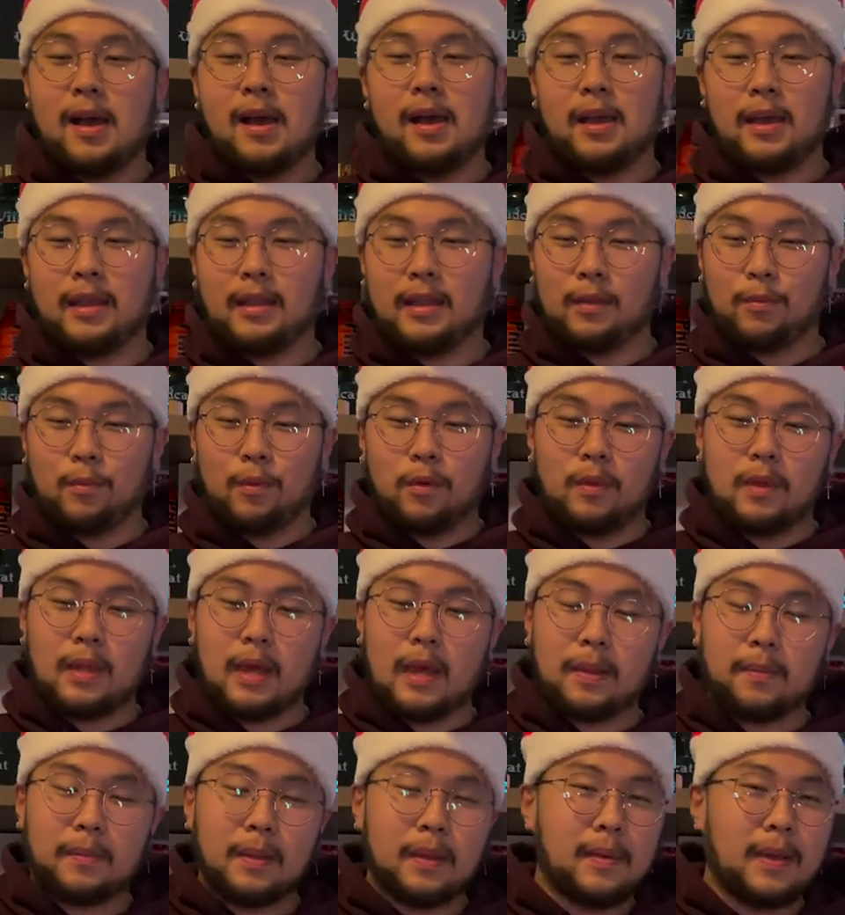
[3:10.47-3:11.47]
And I think we were
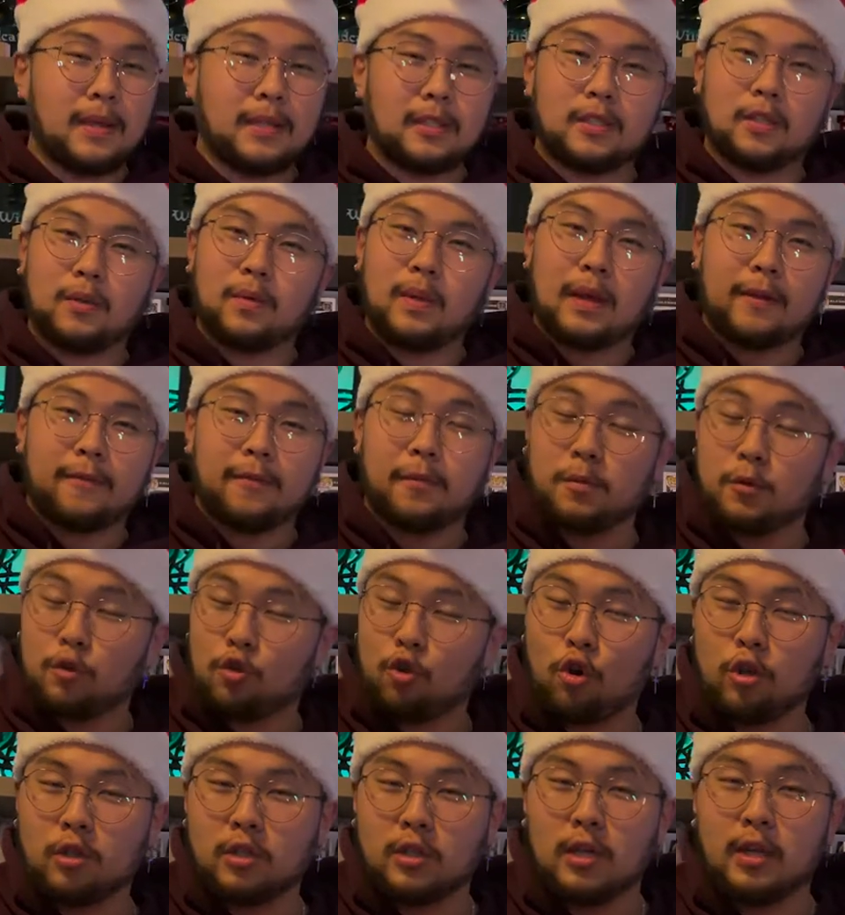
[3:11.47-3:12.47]
like, me and my sister were like from
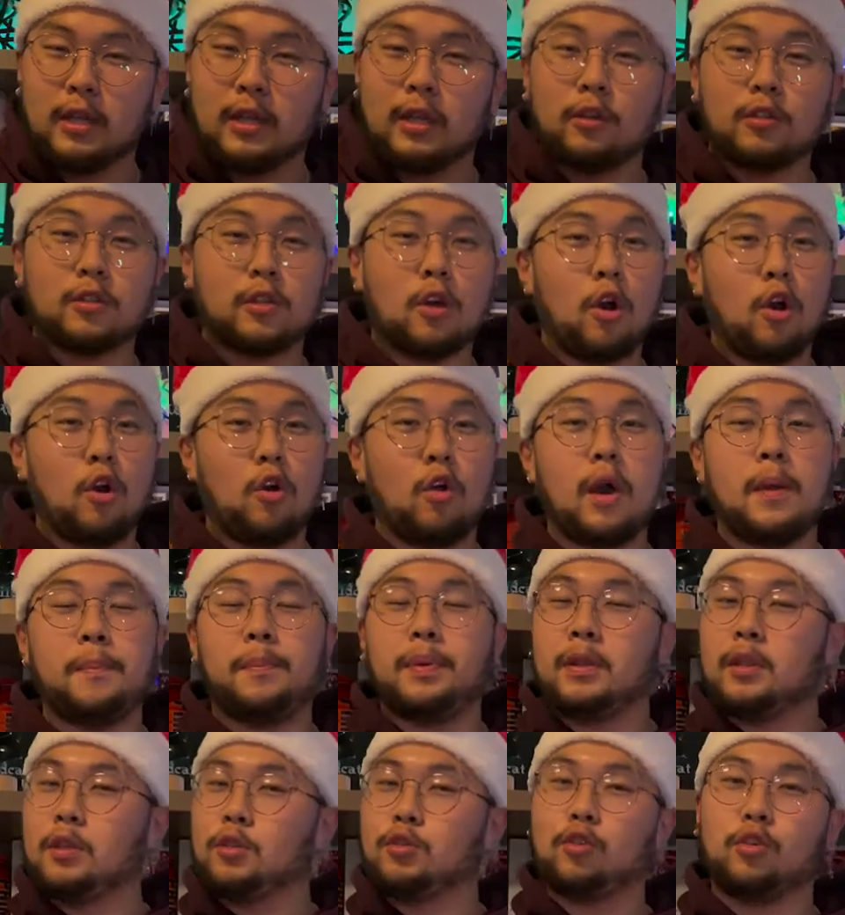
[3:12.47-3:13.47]
Georgia. And he was like, oh, I've
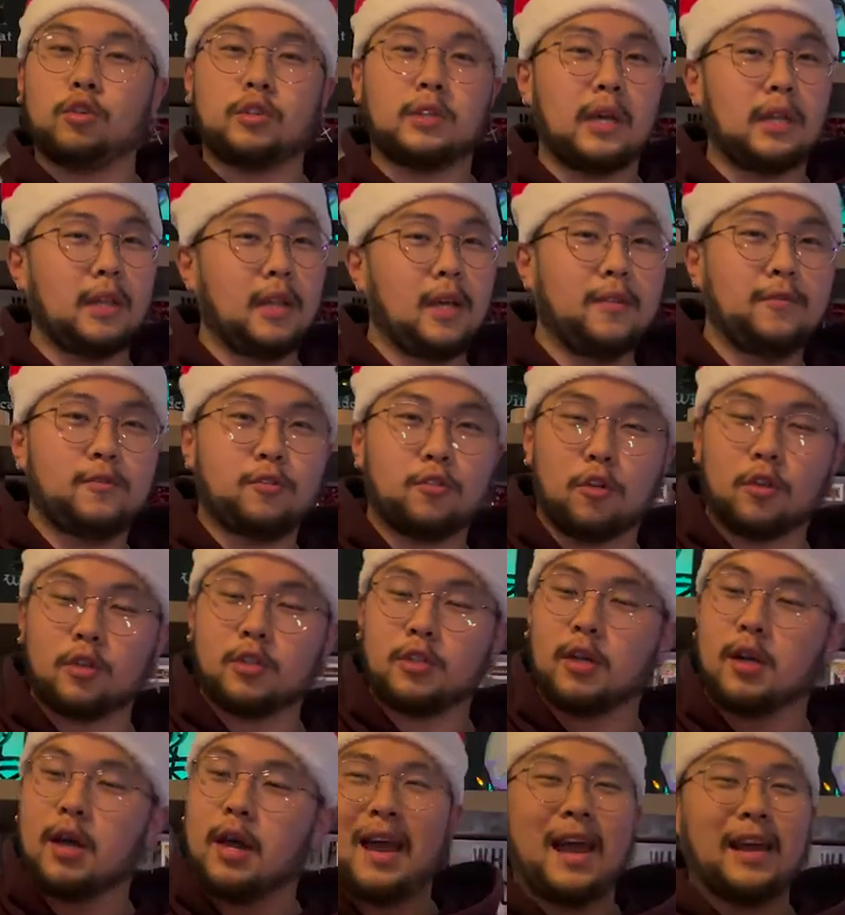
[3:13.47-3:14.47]
been to Georgia. I love
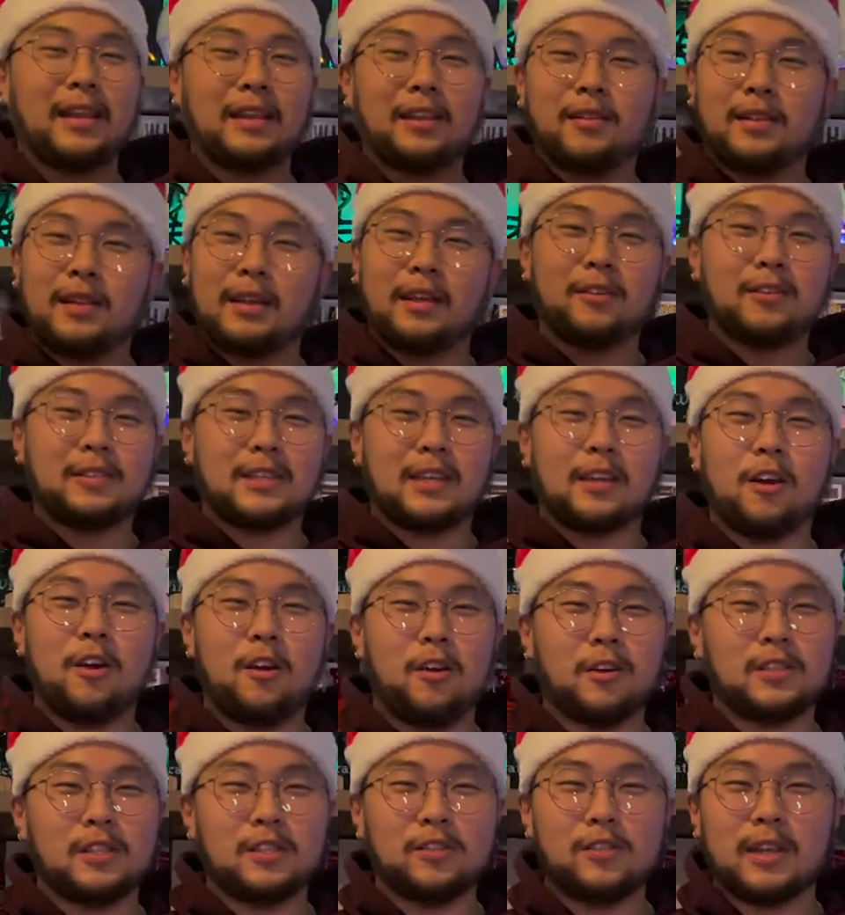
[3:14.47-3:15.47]
Georgia. And then he was like, oh,
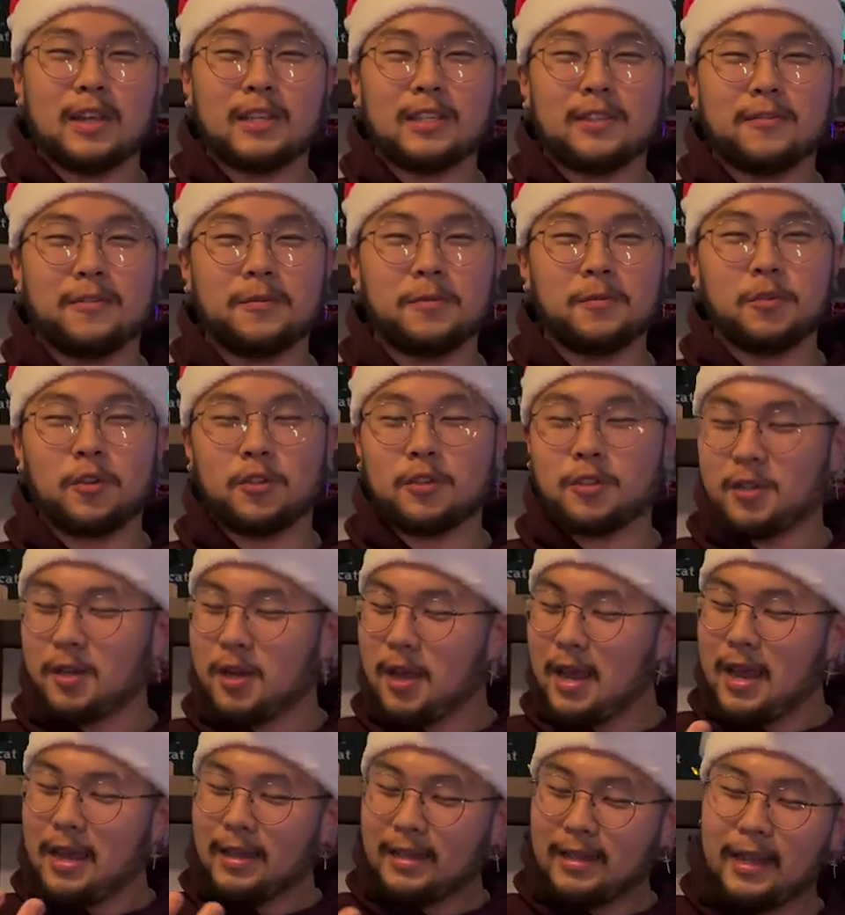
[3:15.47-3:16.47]
since you guys are from Georgia,
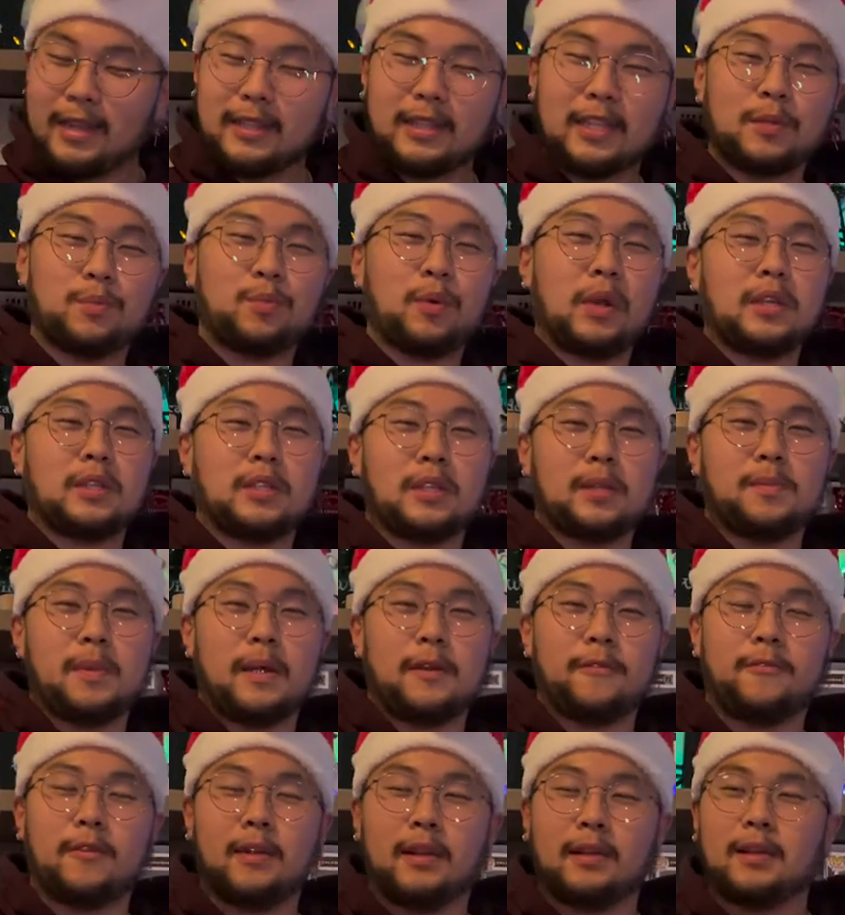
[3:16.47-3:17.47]
take this bracelet, my
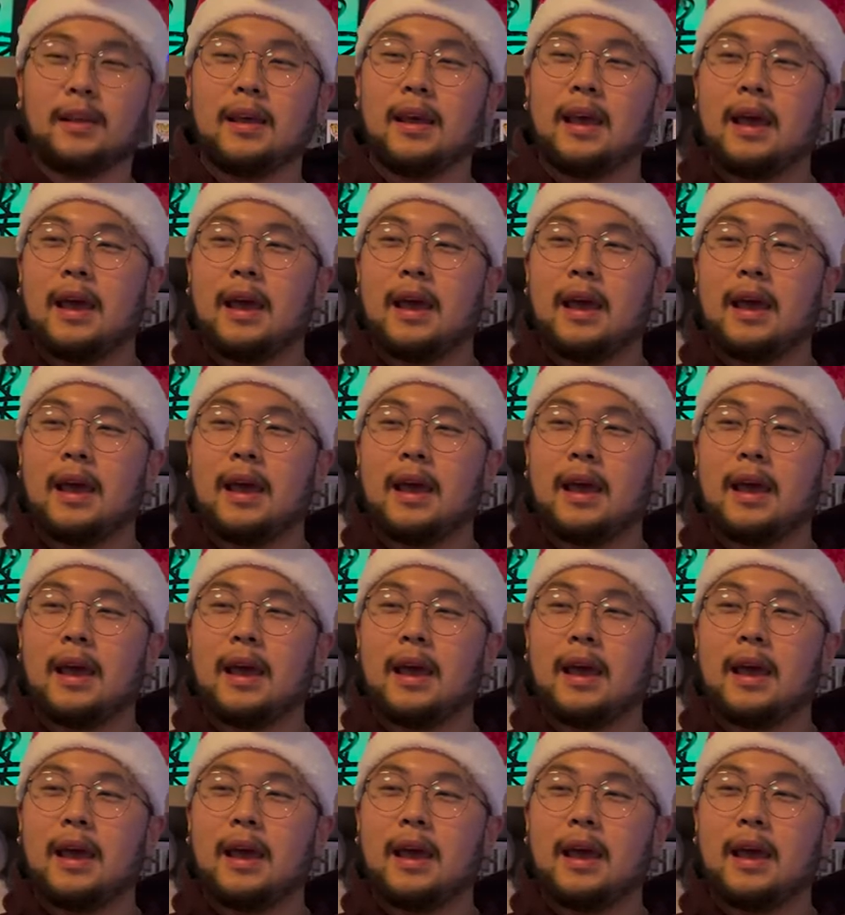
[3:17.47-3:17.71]
friend.